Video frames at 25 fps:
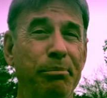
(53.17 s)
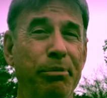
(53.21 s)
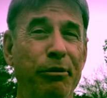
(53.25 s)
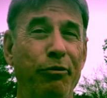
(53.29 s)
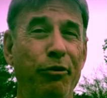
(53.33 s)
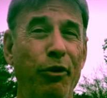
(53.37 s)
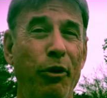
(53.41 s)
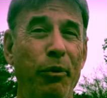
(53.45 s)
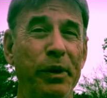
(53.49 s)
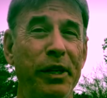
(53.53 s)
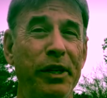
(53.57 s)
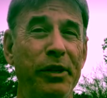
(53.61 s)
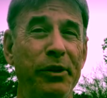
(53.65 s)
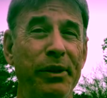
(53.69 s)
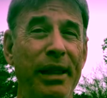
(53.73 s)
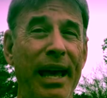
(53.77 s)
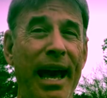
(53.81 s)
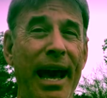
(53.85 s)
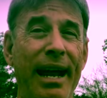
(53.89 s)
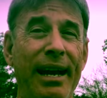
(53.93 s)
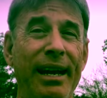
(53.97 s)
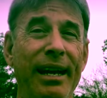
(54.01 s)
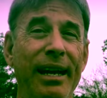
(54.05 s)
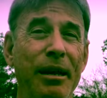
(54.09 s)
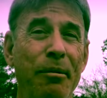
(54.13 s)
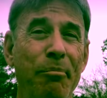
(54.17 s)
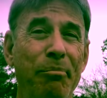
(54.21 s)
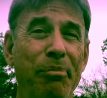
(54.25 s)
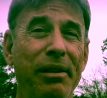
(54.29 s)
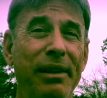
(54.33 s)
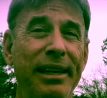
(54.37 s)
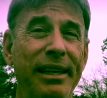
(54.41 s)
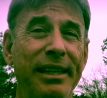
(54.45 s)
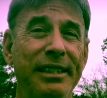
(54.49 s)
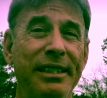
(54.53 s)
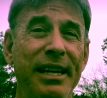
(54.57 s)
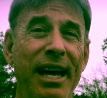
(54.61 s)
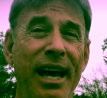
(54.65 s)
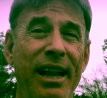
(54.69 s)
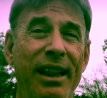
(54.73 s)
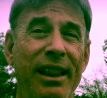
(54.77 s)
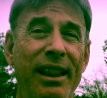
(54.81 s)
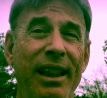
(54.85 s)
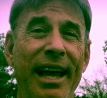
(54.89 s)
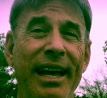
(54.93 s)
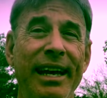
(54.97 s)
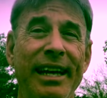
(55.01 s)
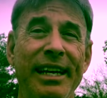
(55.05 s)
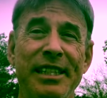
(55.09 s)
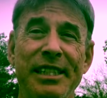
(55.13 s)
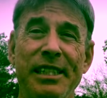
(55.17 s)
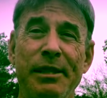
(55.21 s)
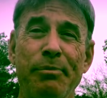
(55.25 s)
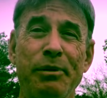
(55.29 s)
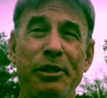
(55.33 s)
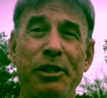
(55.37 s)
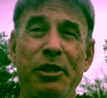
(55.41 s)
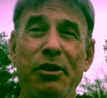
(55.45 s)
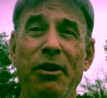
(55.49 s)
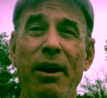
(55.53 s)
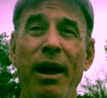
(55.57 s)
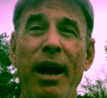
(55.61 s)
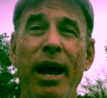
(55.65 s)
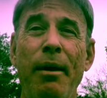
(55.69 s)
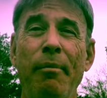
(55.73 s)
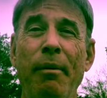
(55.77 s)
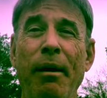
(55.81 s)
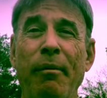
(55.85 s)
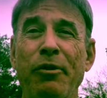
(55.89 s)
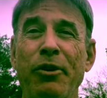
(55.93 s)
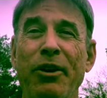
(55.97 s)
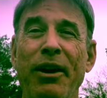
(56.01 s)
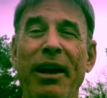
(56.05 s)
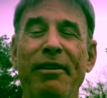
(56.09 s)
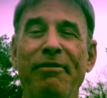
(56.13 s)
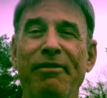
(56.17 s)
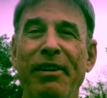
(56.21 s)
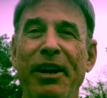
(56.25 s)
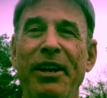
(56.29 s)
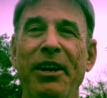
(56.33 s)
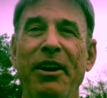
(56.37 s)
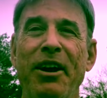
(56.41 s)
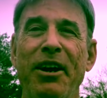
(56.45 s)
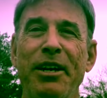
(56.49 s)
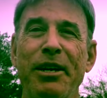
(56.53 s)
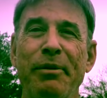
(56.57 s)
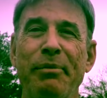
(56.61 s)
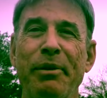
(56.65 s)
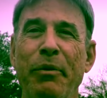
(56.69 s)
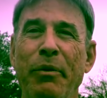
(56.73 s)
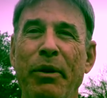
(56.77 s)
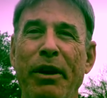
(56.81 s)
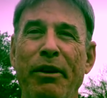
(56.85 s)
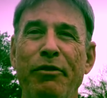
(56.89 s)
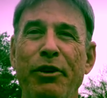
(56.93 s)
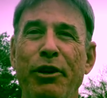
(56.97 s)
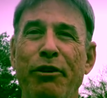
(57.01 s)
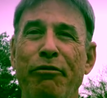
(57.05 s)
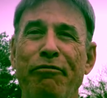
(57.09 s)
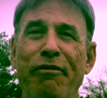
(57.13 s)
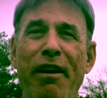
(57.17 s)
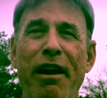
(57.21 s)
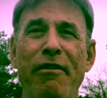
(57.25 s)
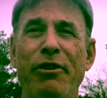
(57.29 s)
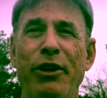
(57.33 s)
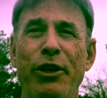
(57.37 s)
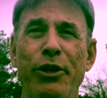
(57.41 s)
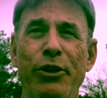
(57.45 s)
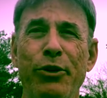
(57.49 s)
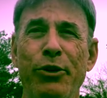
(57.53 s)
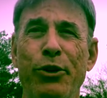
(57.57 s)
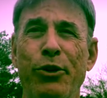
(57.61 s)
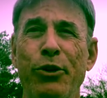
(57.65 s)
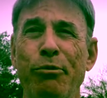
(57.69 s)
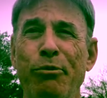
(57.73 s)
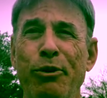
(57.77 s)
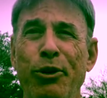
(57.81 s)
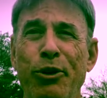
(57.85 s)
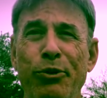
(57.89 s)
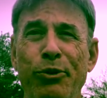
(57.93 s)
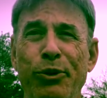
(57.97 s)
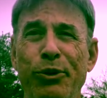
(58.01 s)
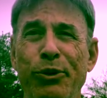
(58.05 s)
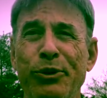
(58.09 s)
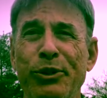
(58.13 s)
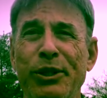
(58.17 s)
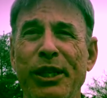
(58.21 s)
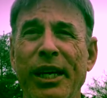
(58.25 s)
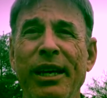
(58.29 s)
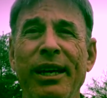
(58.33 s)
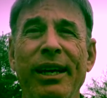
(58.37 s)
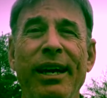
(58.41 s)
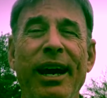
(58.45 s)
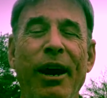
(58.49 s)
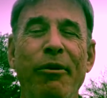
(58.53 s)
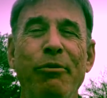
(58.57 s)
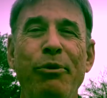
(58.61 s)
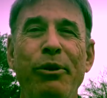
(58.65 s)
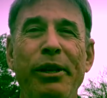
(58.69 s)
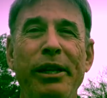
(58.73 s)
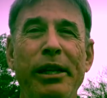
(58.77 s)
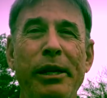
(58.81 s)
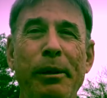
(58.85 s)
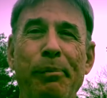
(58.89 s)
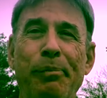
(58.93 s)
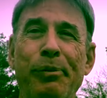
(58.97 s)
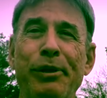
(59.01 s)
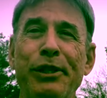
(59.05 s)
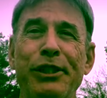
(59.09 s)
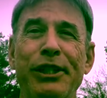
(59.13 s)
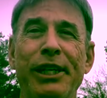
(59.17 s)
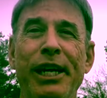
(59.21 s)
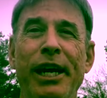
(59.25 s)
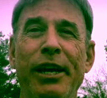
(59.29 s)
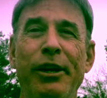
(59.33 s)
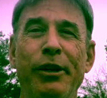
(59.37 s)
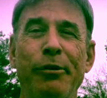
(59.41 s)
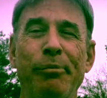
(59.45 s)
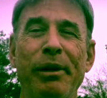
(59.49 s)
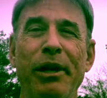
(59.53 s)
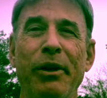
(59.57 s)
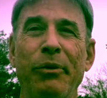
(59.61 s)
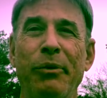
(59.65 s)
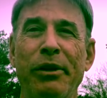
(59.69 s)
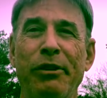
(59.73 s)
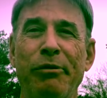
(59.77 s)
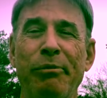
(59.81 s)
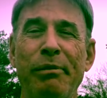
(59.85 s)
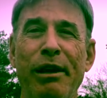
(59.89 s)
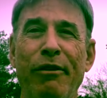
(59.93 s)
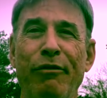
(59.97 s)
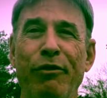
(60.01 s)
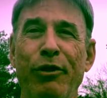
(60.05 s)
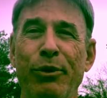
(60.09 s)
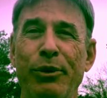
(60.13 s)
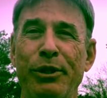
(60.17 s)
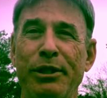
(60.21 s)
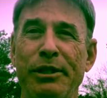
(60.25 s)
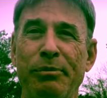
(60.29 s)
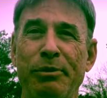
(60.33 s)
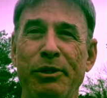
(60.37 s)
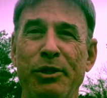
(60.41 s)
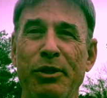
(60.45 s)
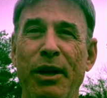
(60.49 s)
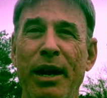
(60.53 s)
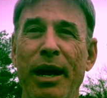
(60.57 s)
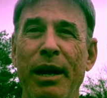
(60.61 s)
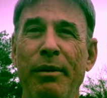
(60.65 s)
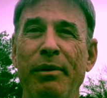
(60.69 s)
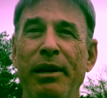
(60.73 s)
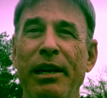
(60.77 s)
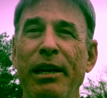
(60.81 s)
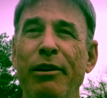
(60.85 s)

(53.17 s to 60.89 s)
Before we do that, please like and subscribe. I'm trying very hard to be one of your favorite YouTube gurus. I really appreciate your being with me if you are subscribed.